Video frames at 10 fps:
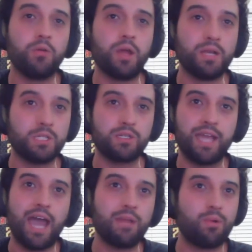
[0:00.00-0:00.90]
initially
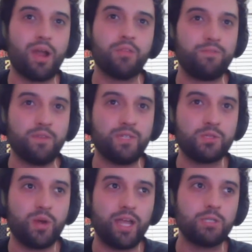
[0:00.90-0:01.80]
had him around the 50s
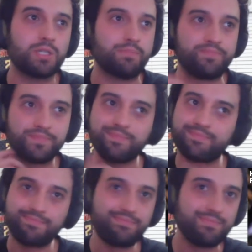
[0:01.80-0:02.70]
range, and
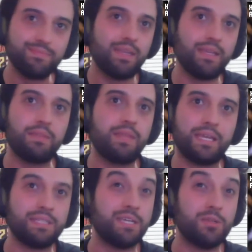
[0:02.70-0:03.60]
he
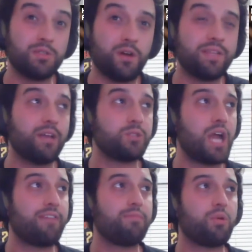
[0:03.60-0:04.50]
continues to fall down
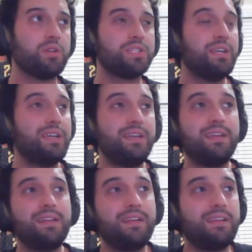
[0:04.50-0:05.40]
draft boards.
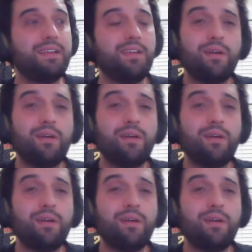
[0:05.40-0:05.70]
If I